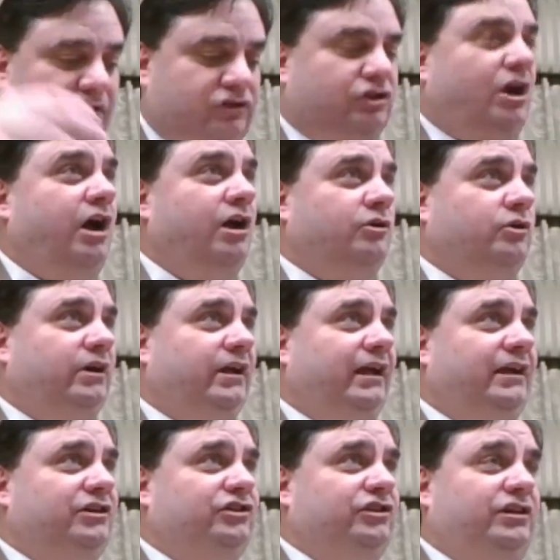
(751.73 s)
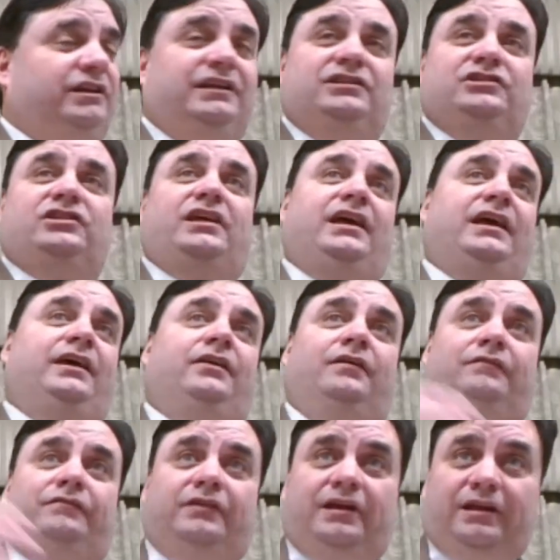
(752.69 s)
this congregation, he's the head
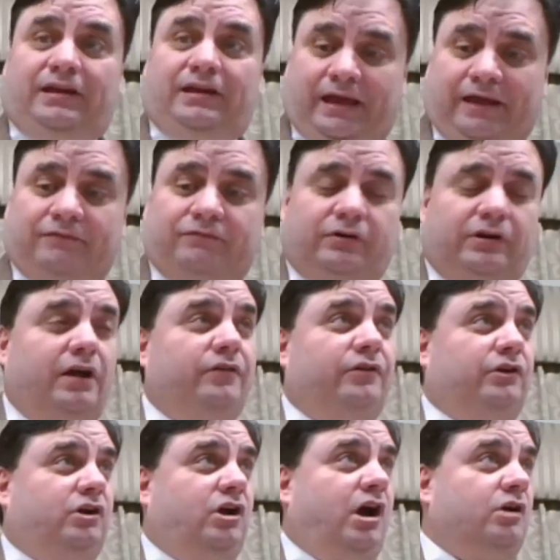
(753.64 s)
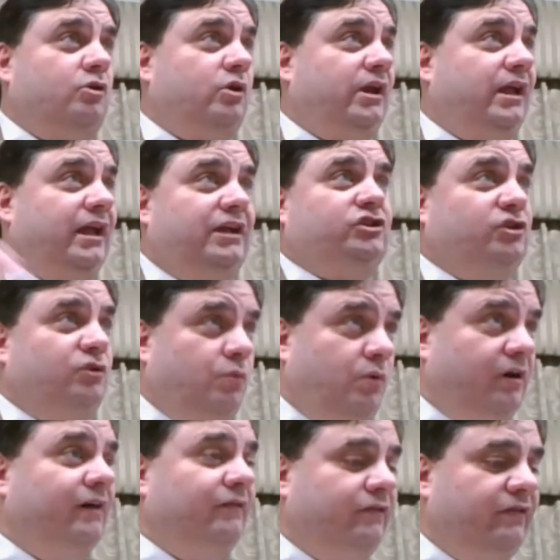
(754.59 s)
of every other congregation,
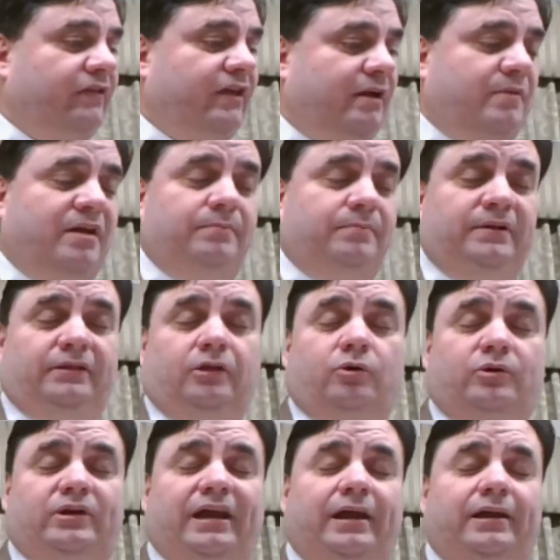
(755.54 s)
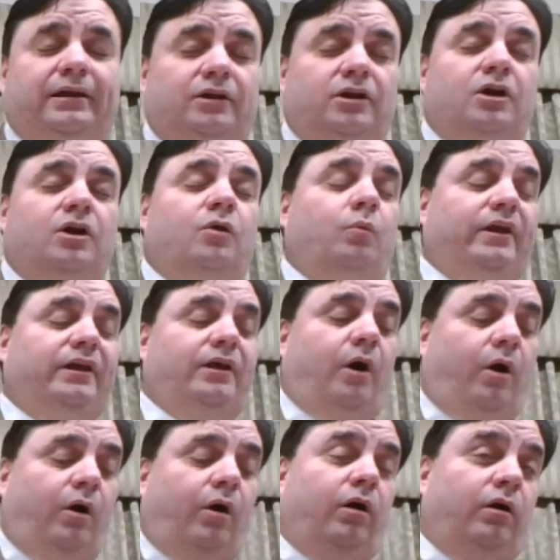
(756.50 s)
wherever they may be located. We
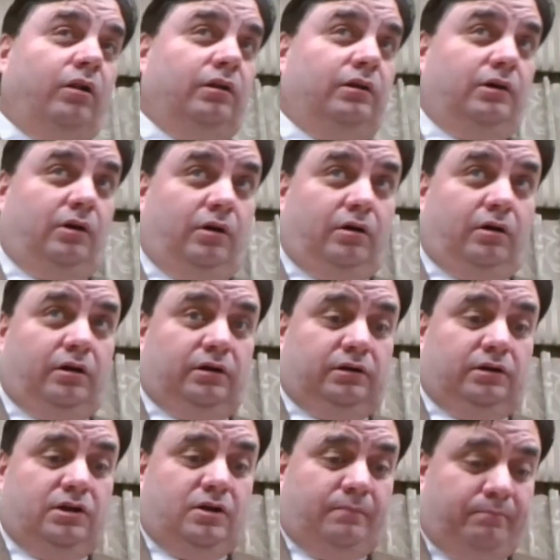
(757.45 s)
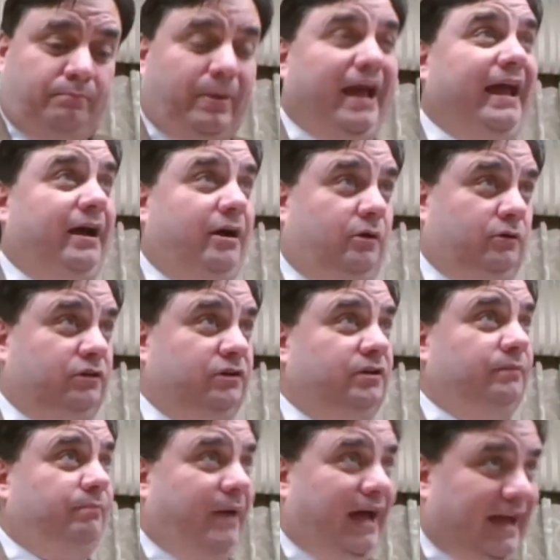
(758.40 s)
all are bound
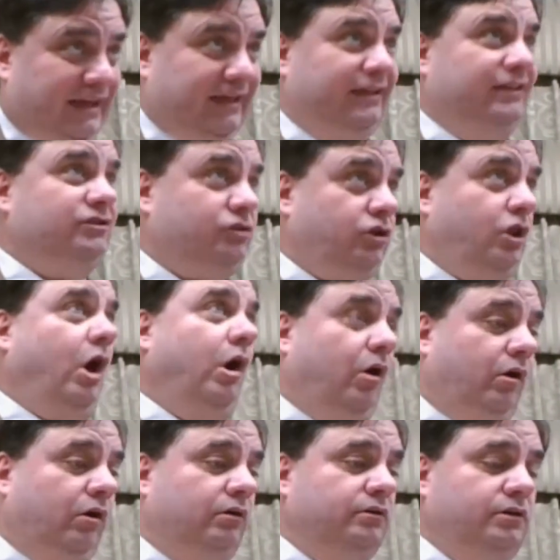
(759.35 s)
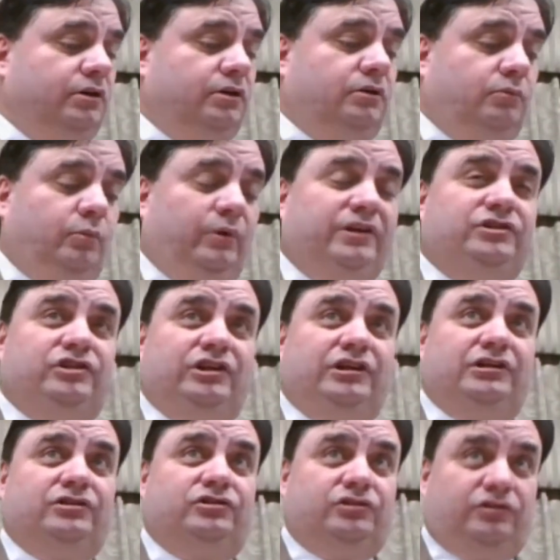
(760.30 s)
by his law, which
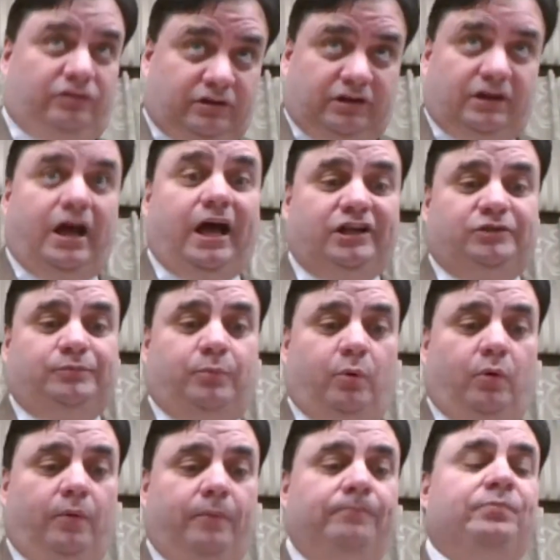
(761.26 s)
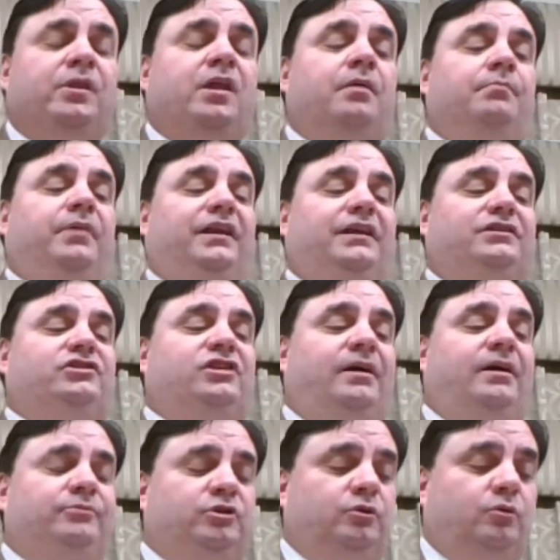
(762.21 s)
is the gospel. But it's
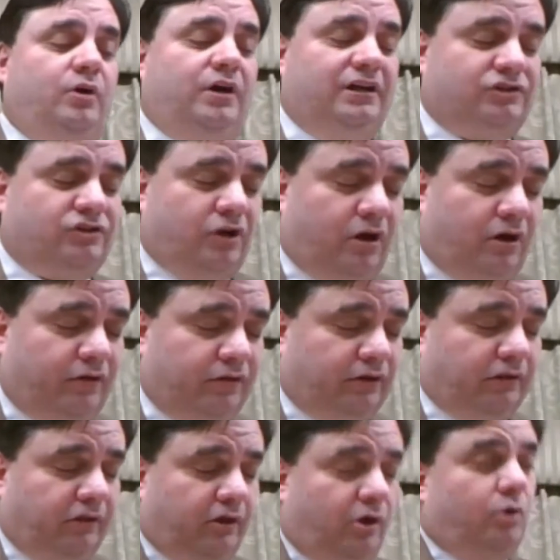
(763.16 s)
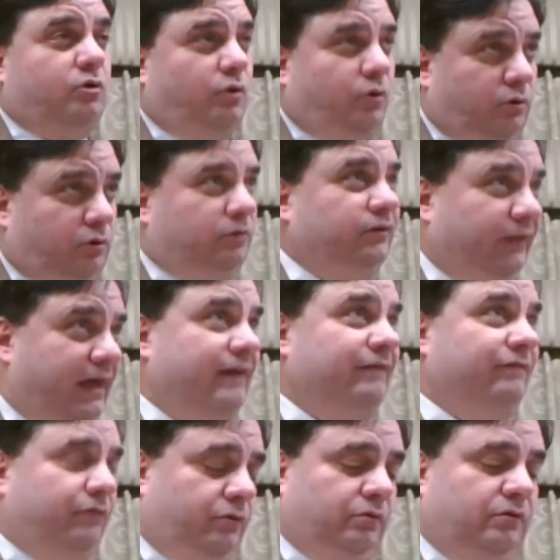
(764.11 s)
up to us on the local
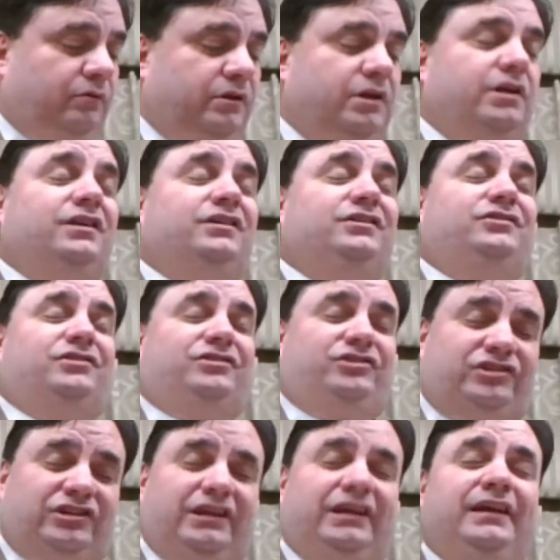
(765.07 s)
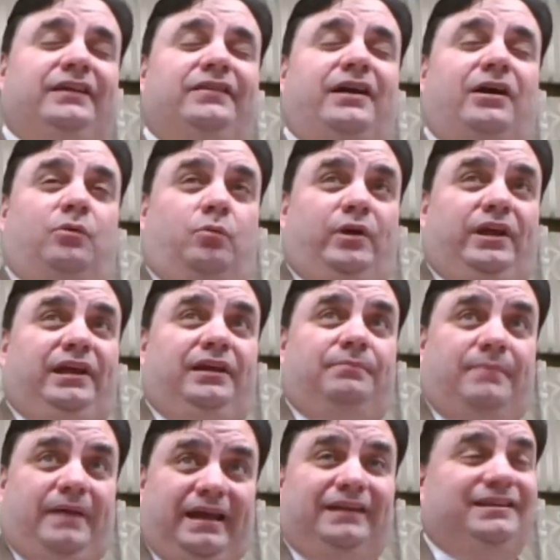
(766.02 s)
level to see that we
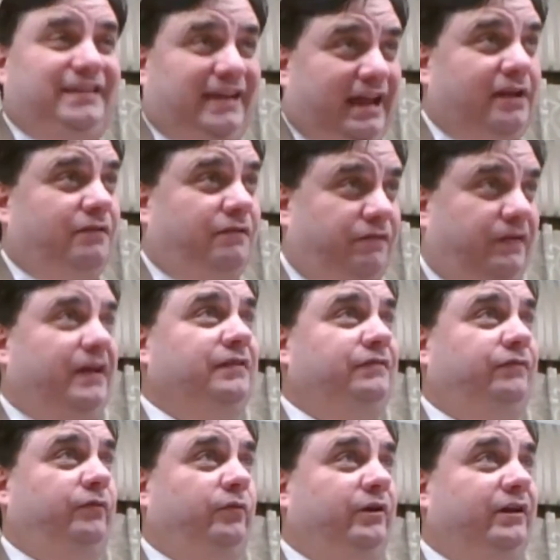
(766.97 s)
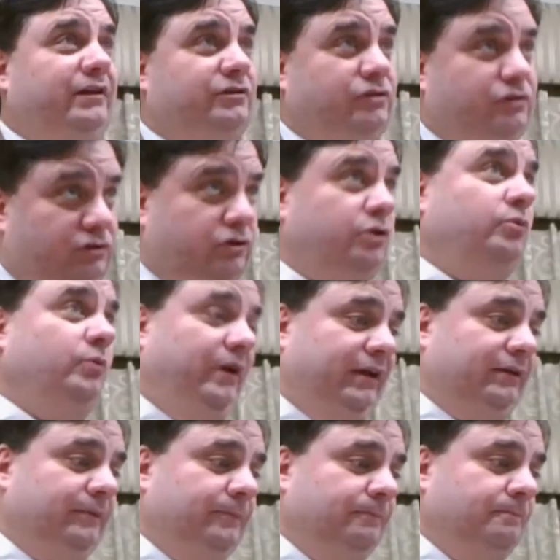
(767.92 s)
maintain faithfulness to
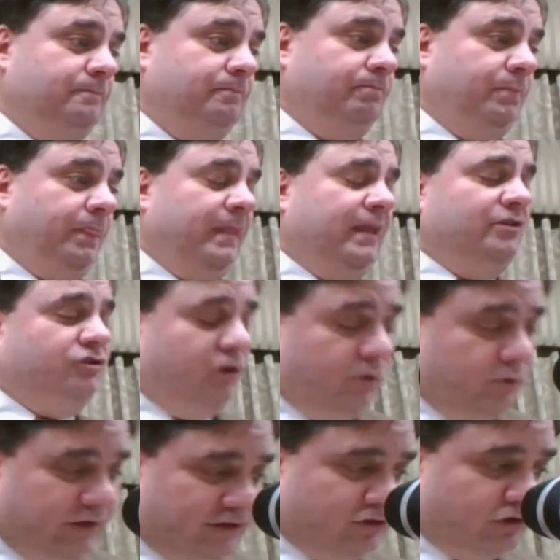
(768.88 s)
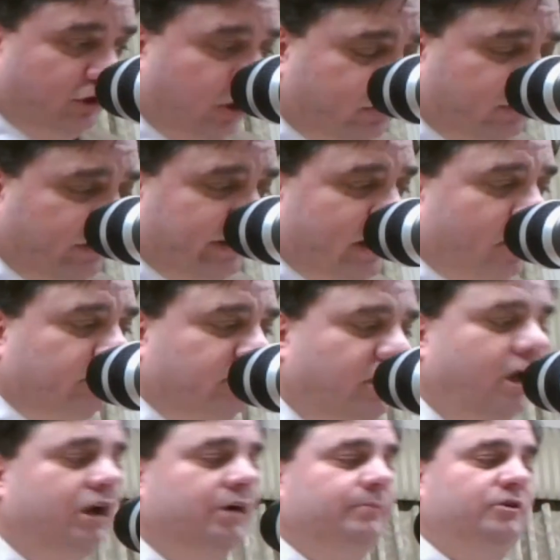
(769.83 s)
it. So it's locally
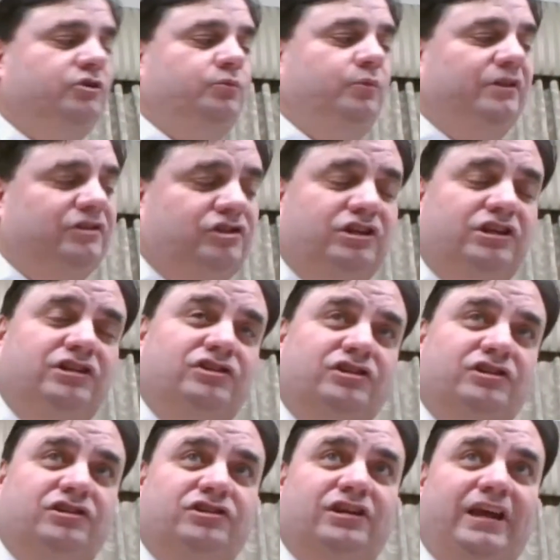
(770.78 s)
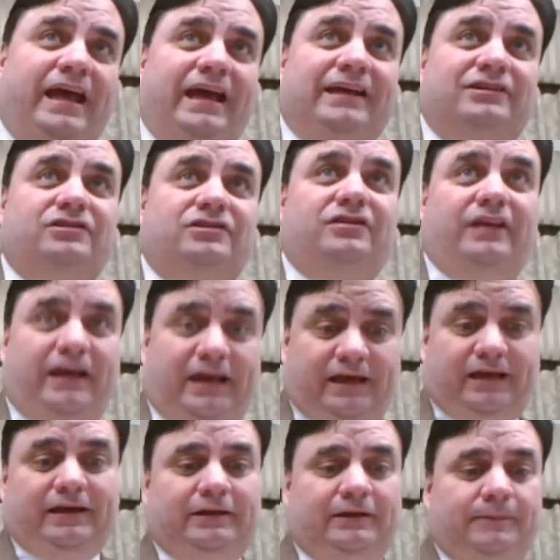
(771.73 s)
autonomous with Jesus as the
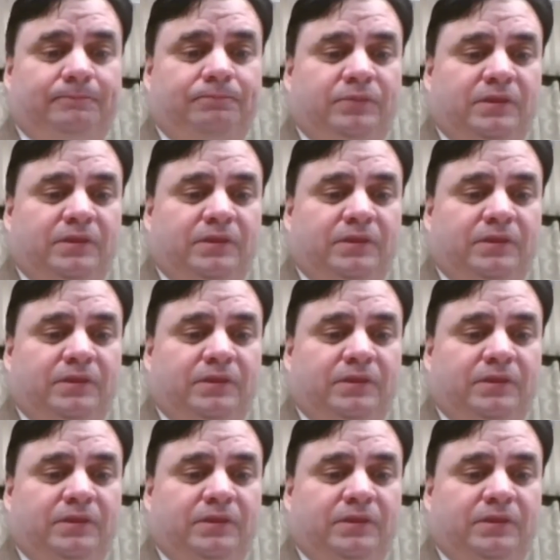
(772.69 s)
head.